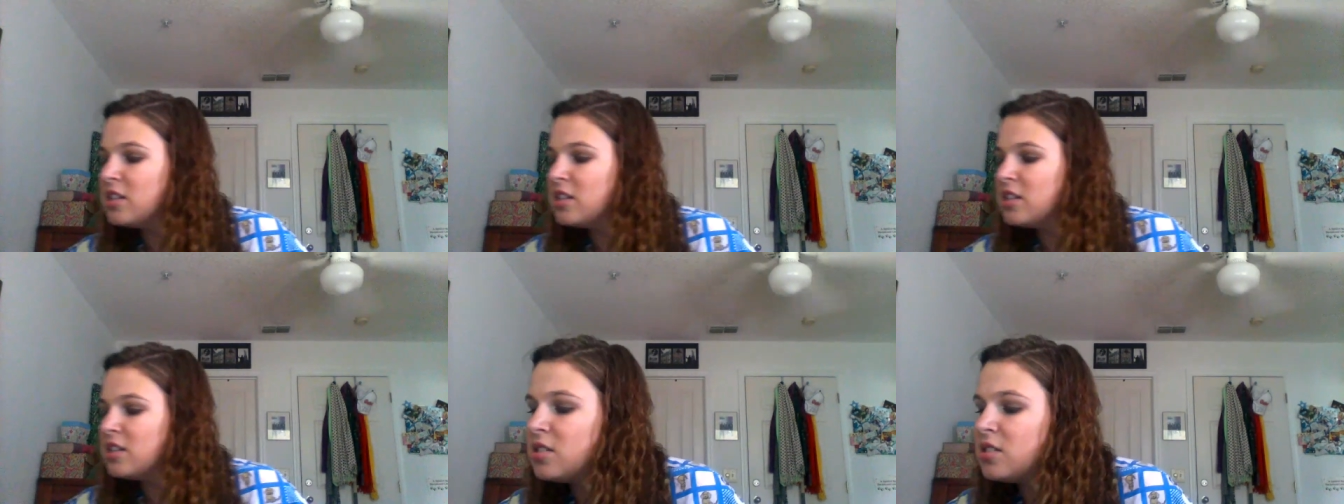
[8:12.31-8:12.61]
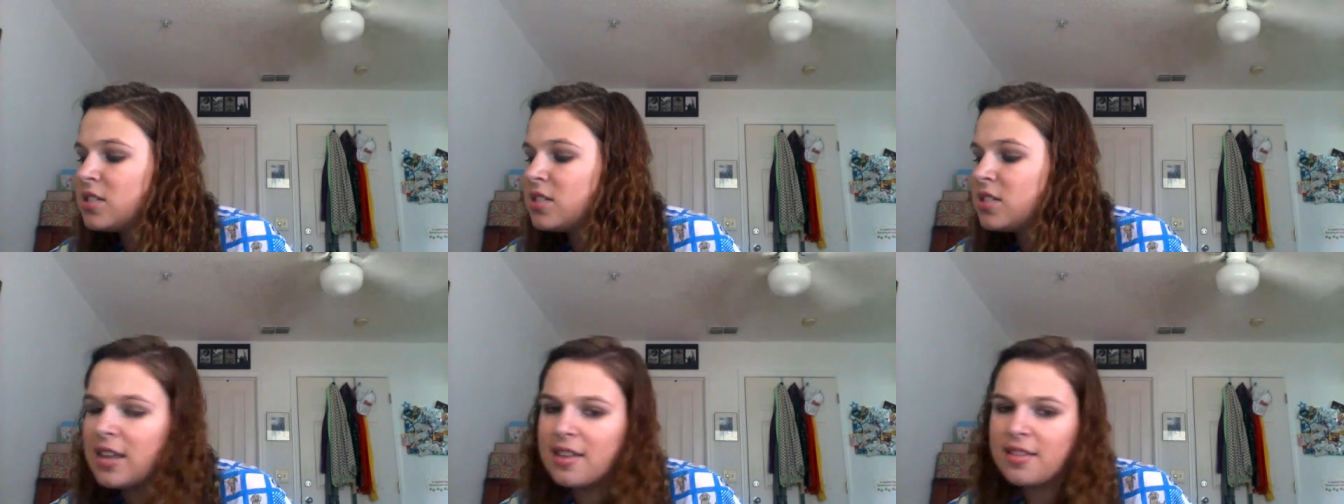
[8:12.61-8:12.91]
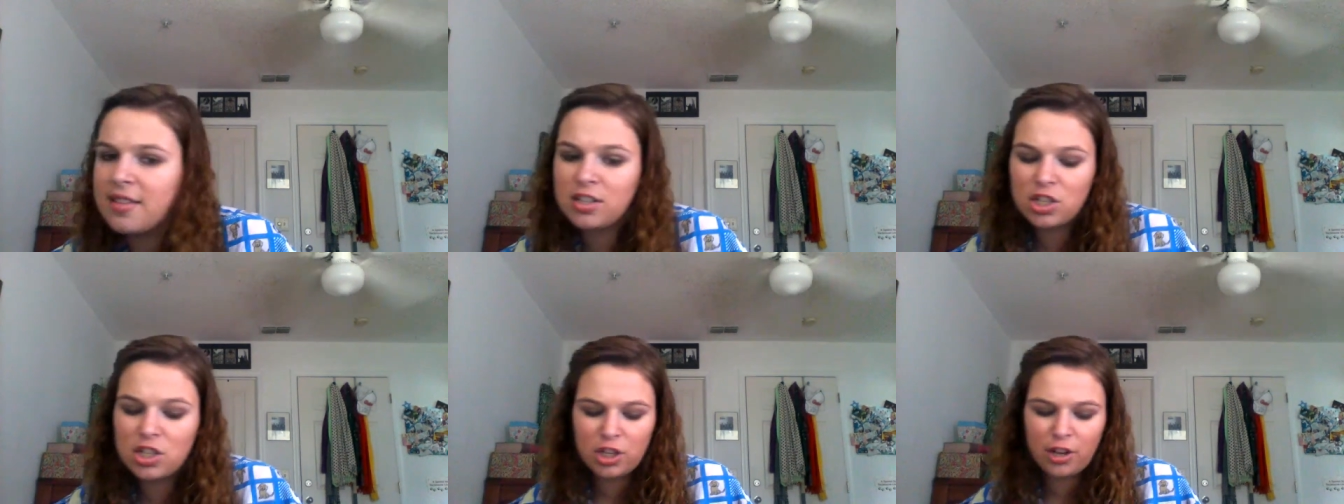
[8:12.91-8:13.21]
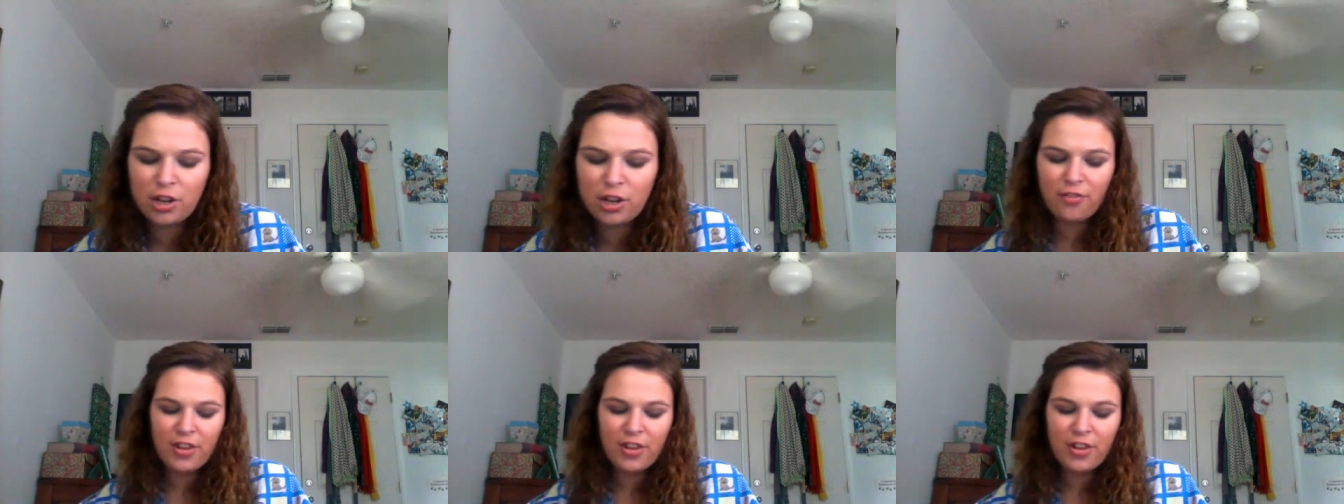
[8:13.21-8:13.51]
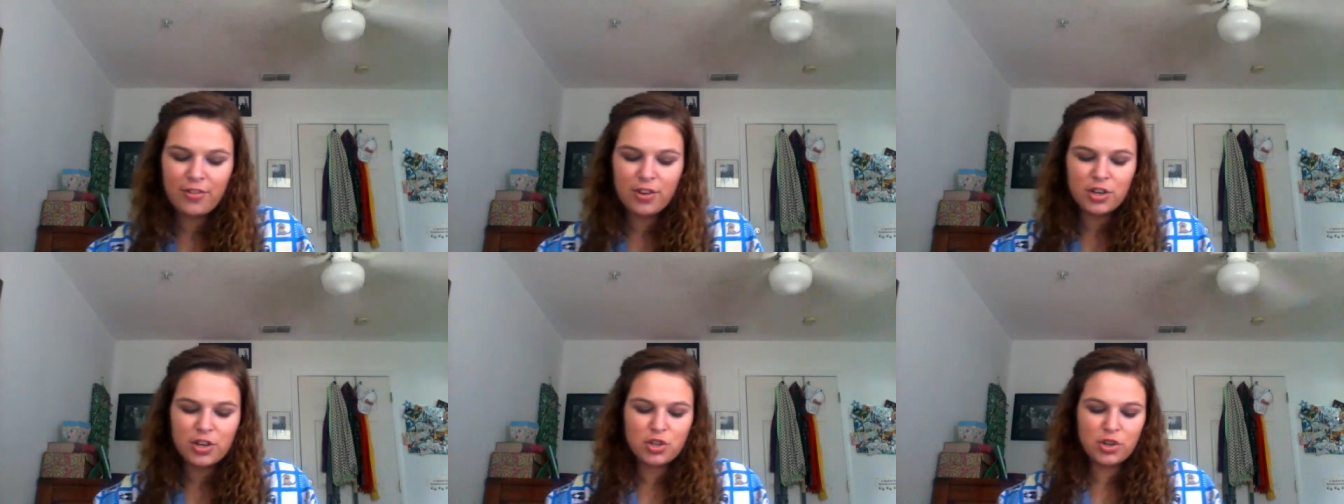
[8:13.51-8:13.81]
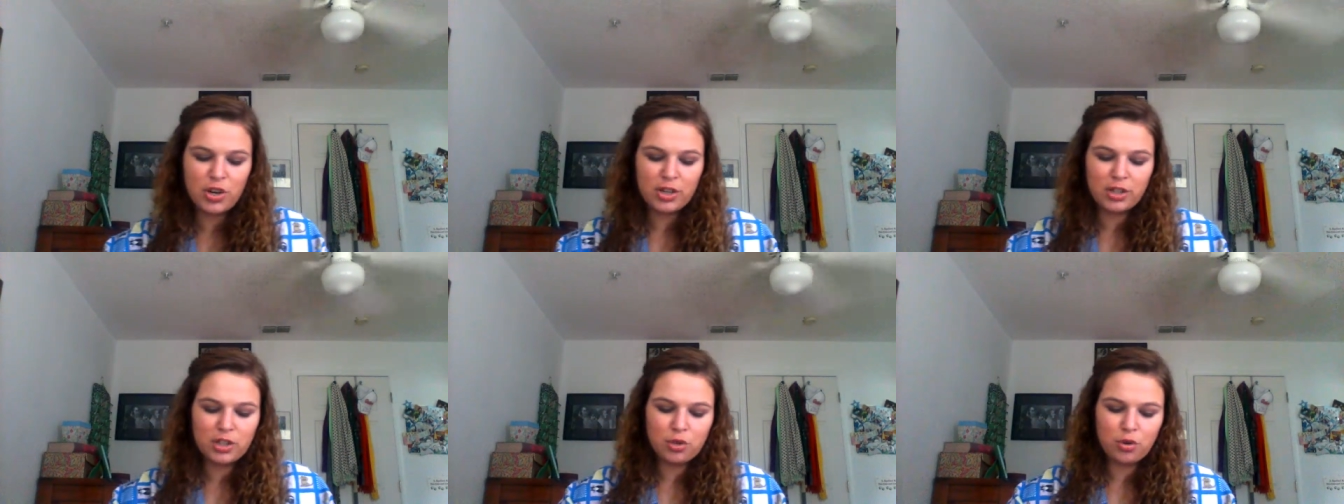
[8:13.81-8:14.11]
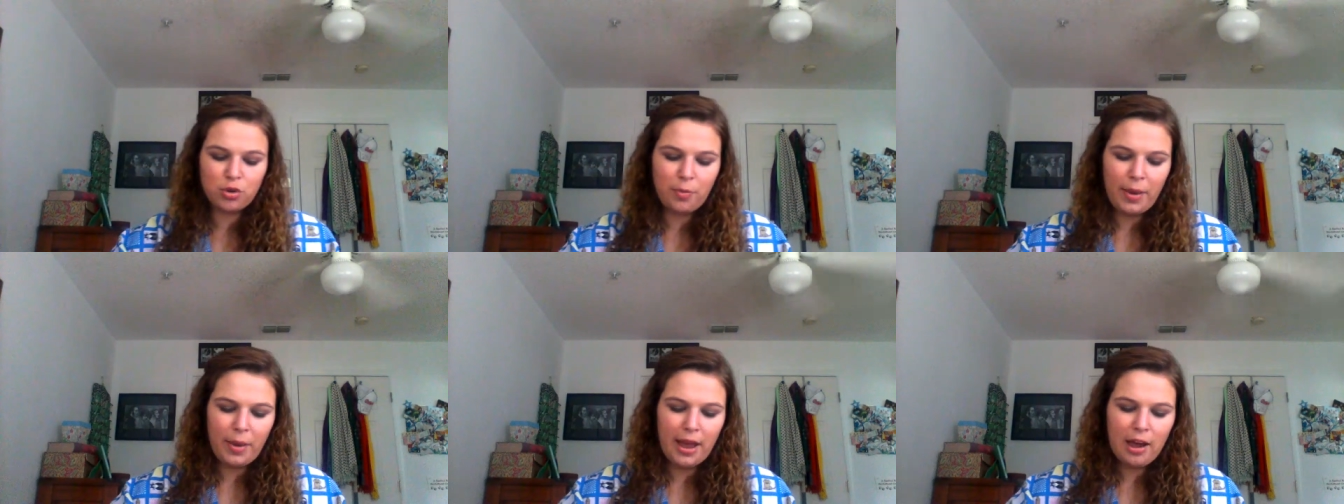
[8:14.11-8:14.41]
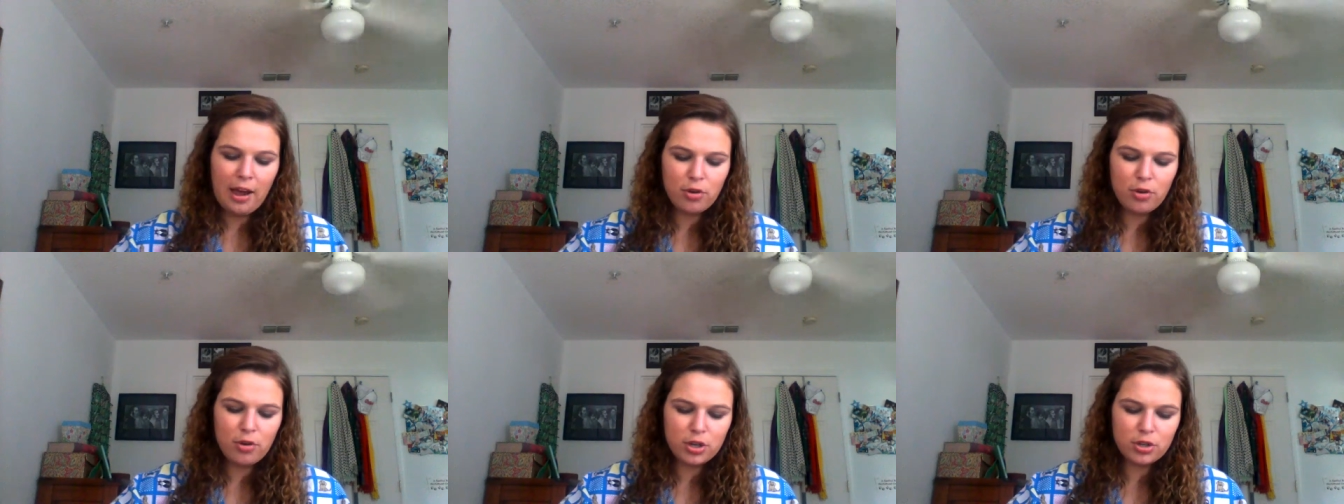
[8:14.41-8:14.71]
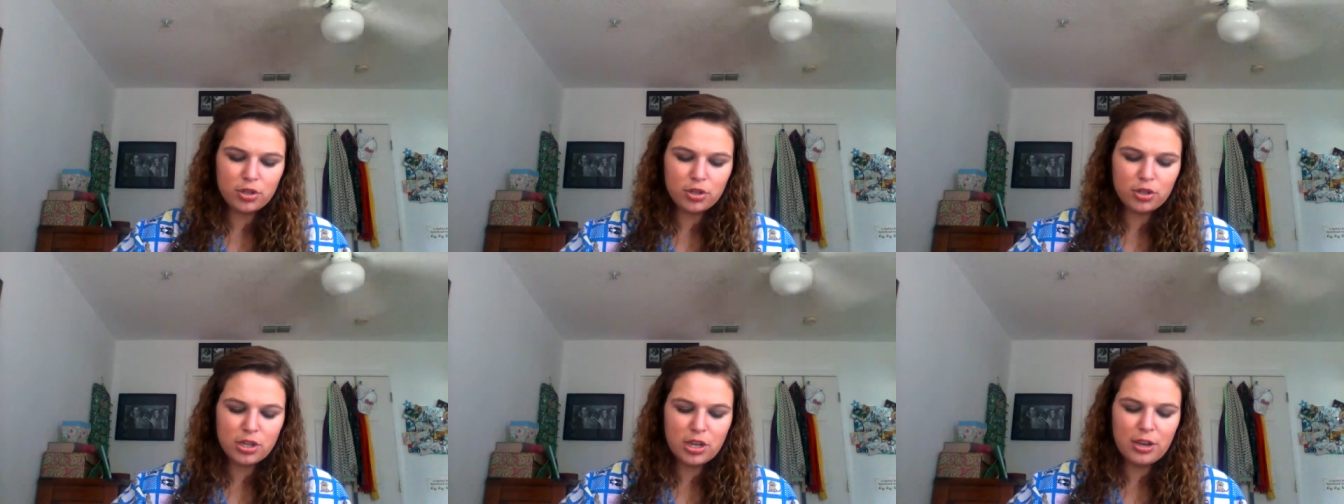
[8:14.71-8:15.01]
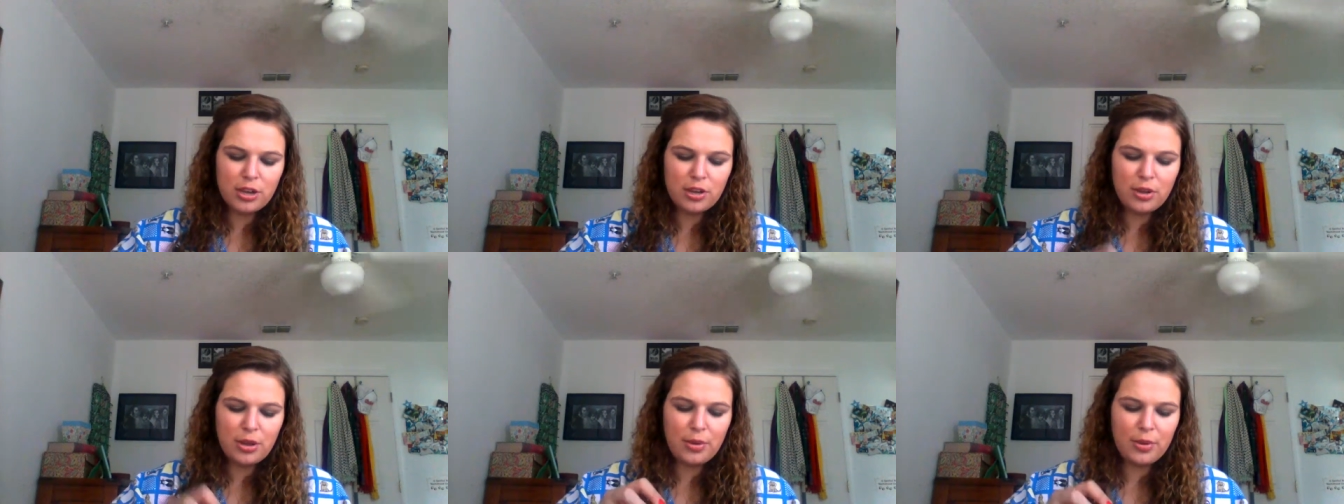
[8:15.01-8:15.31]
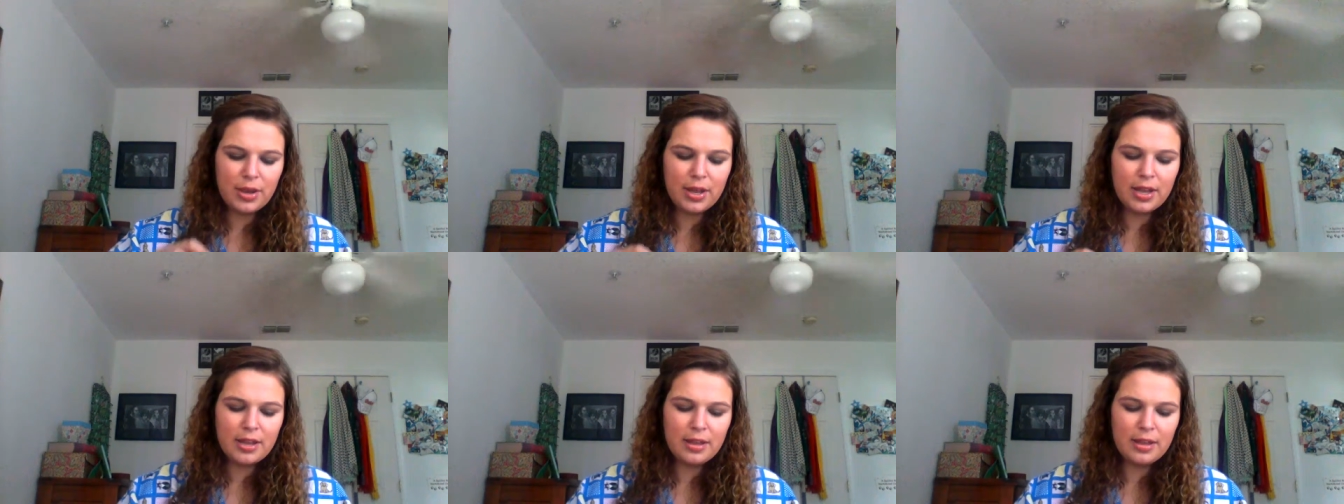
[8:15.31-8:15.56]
say that it's their favorite drugstore powder, so,